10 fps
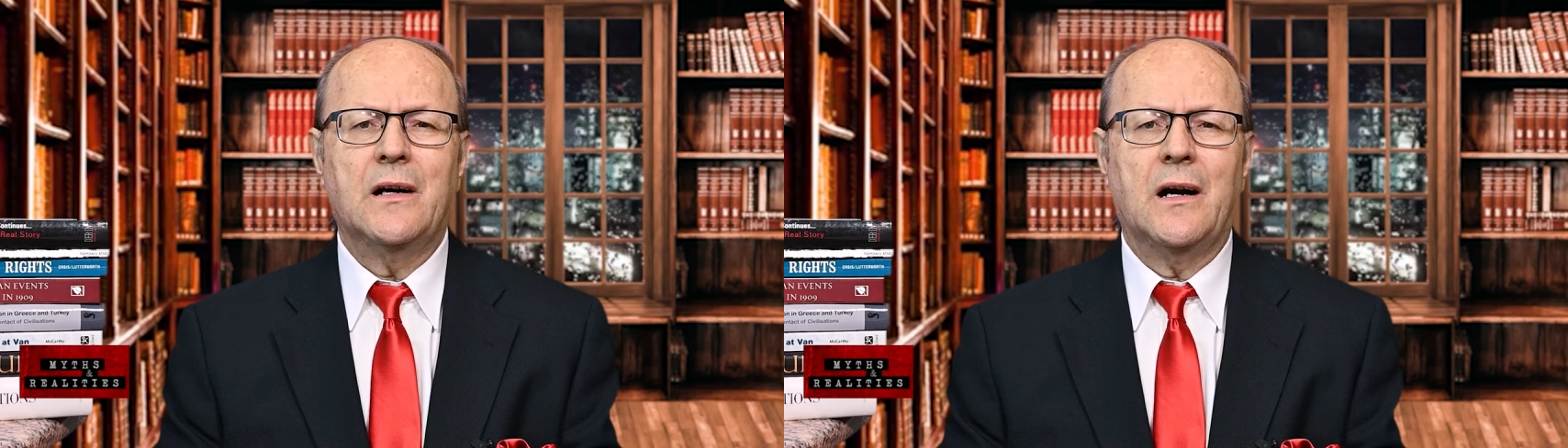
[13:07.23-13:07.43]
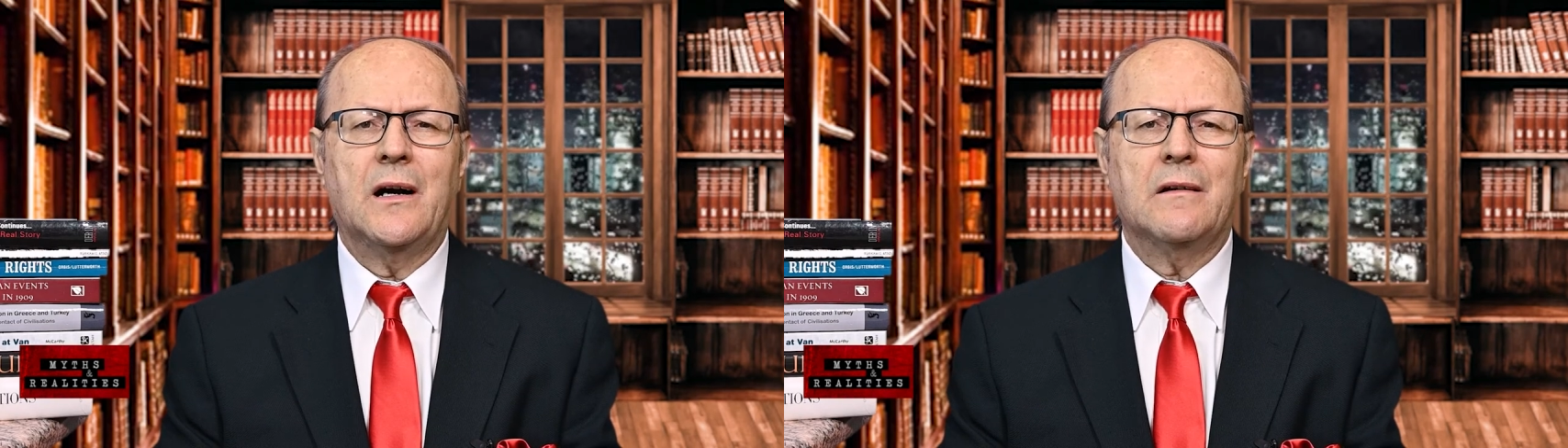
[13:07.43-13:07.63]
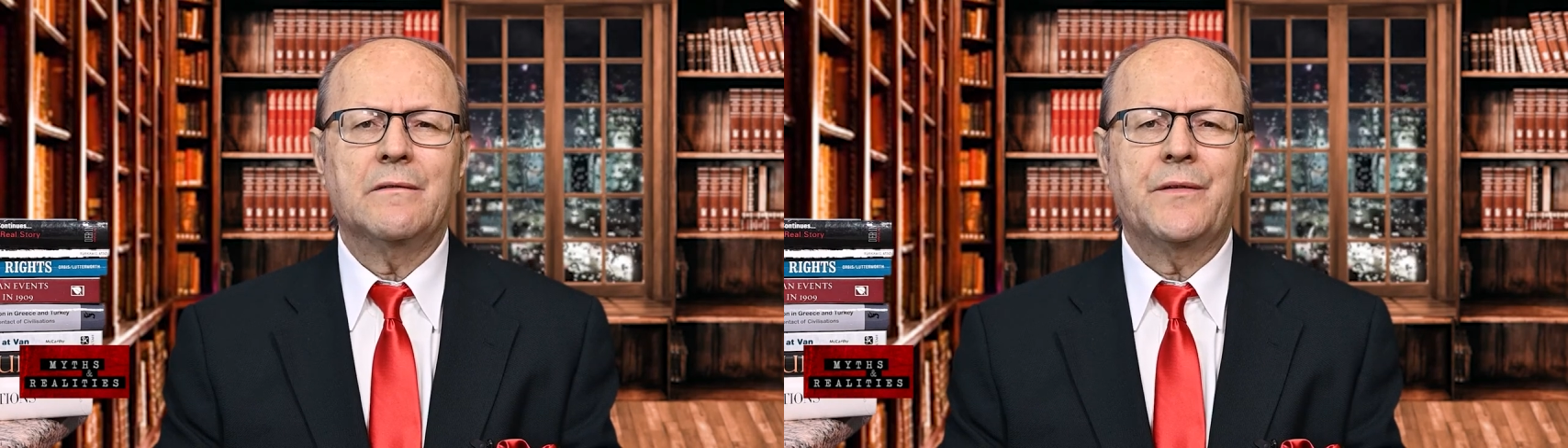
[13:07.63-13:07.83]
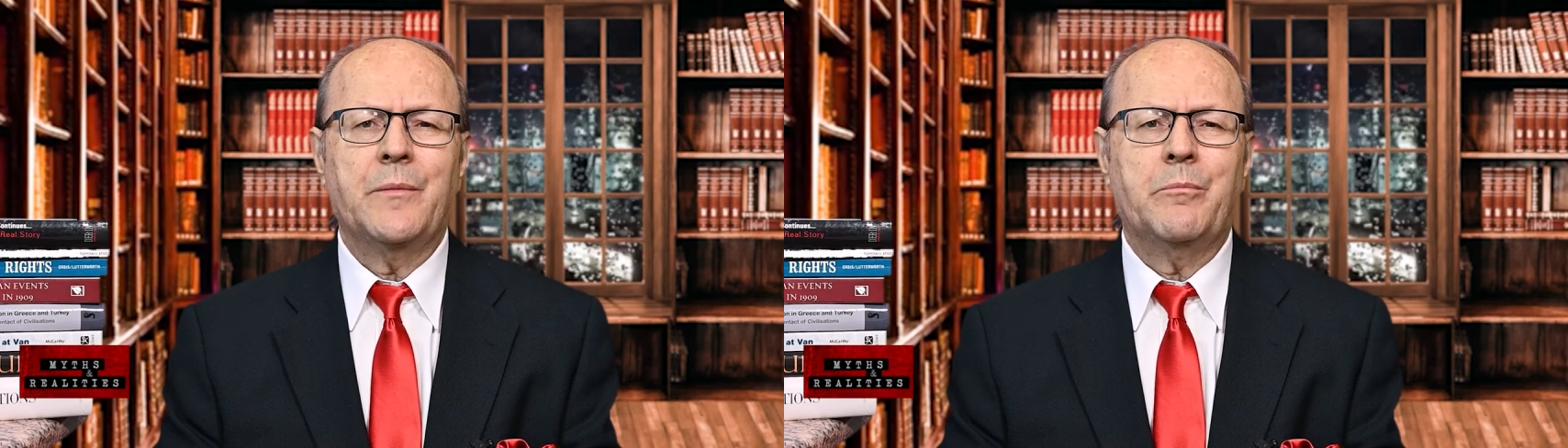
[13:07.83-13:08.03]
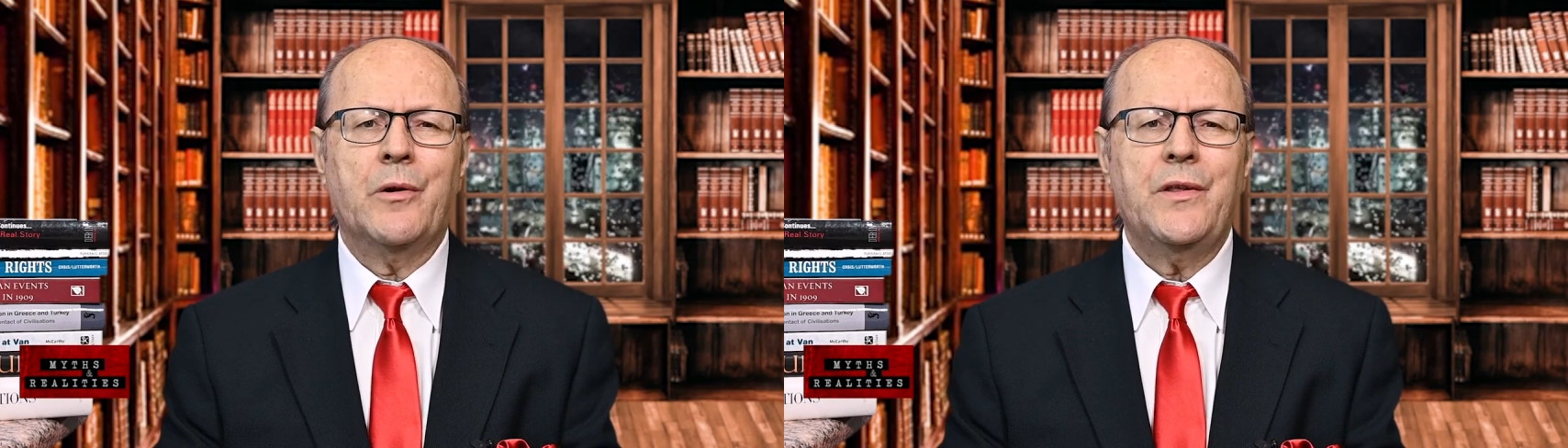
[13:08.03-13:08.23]
of the
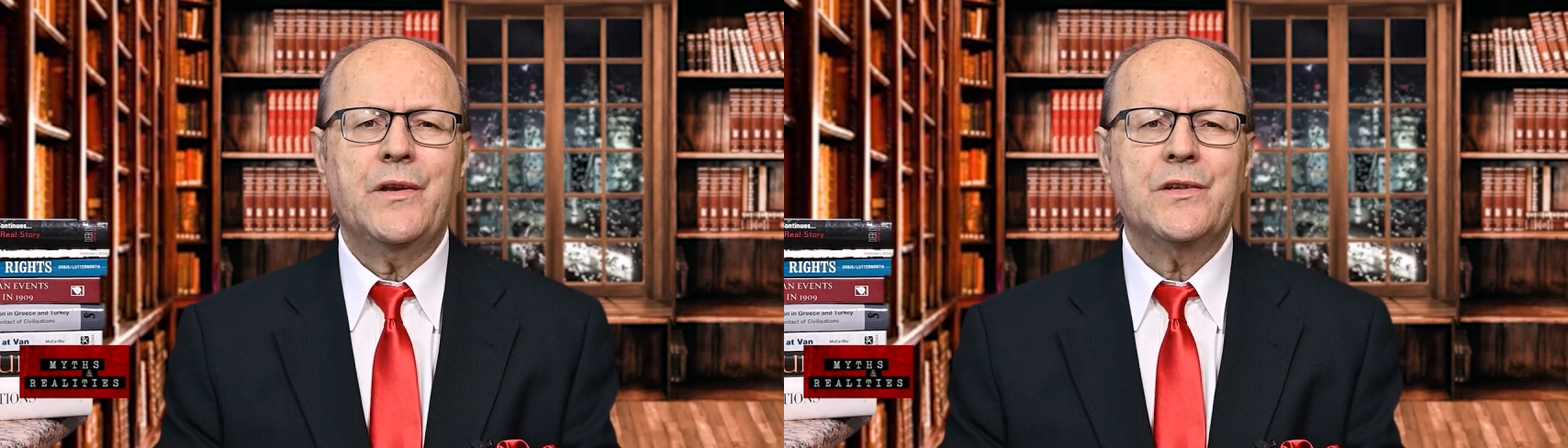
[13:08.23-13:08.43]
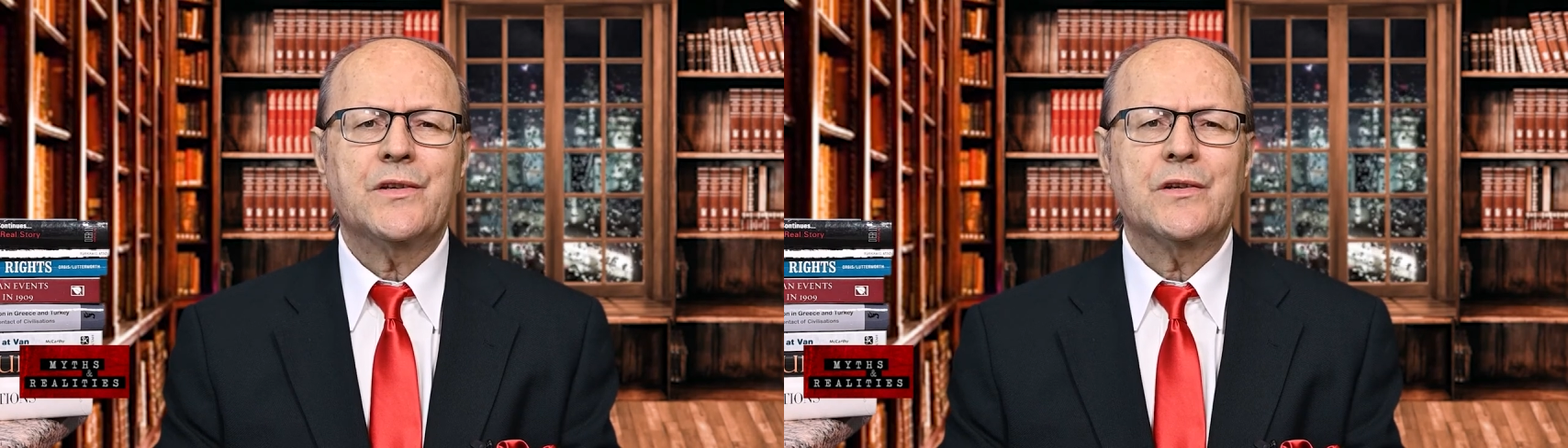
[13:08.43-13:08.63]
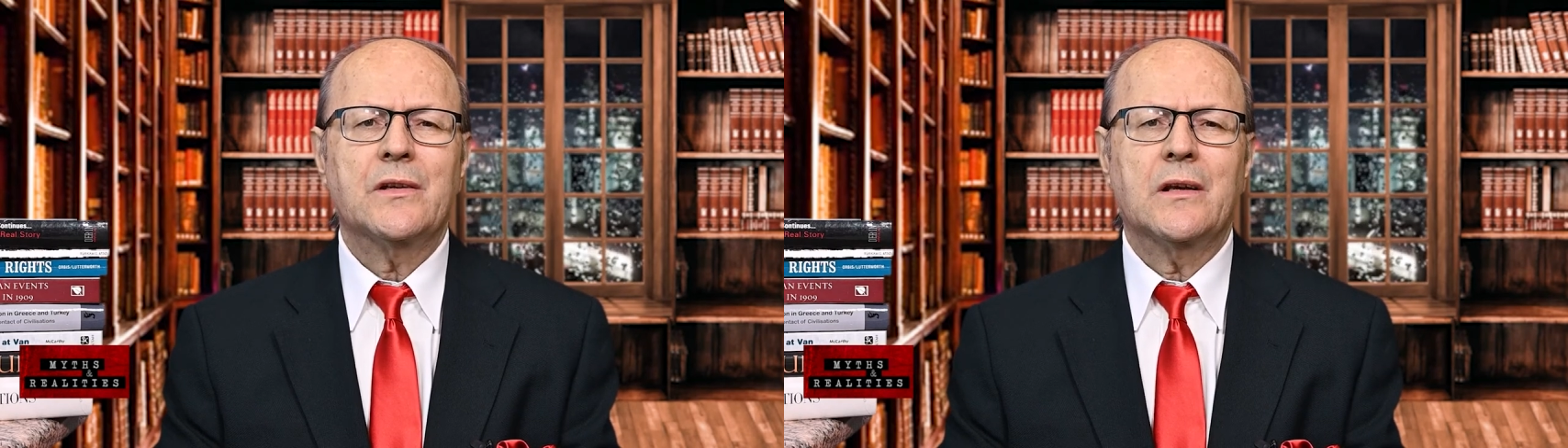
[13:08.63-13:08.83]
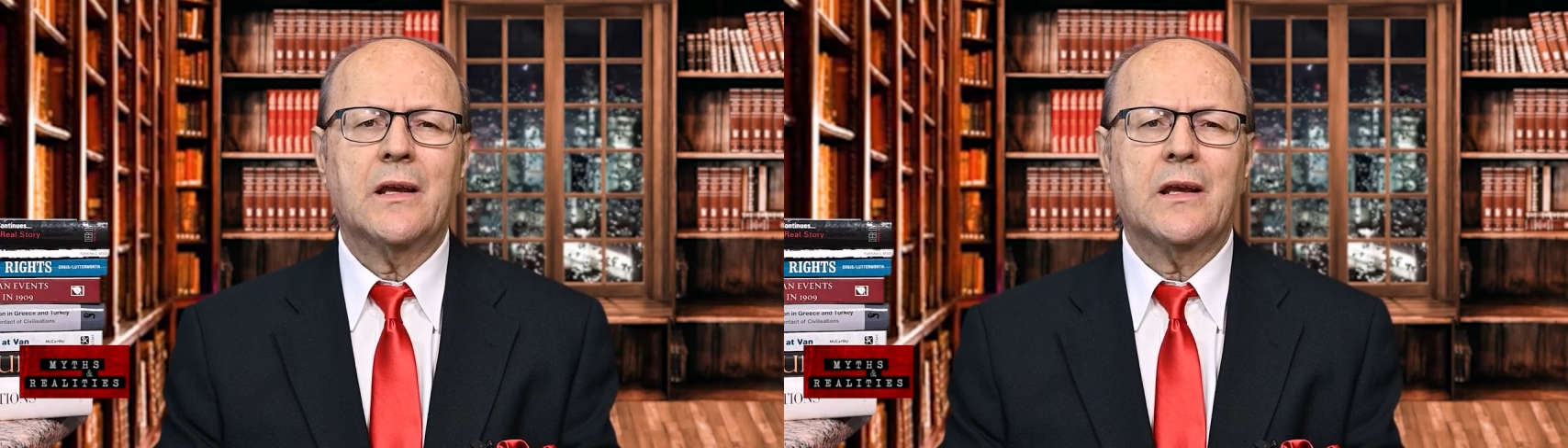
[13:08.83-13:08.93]
British